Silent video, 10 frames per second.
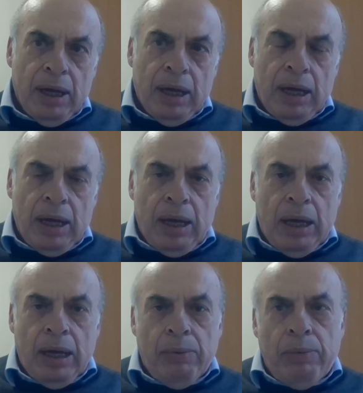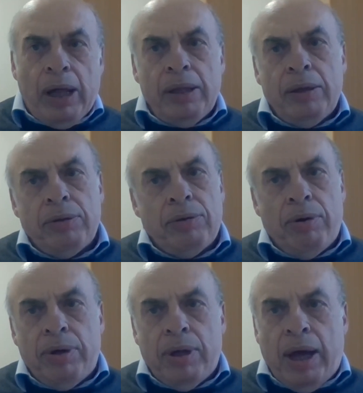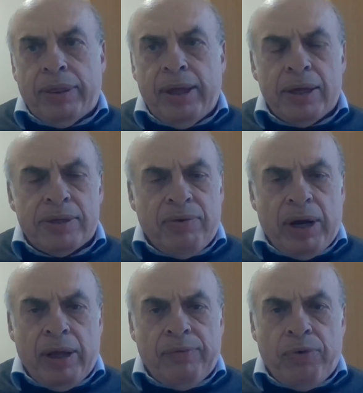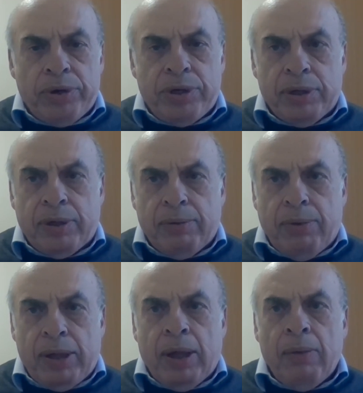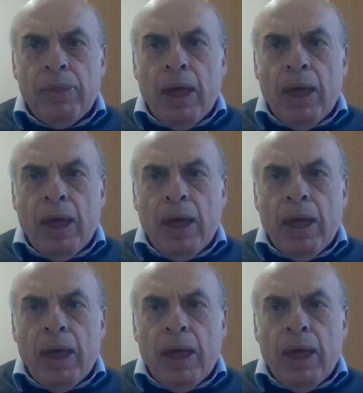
well, no, I think it's very unfortunate. When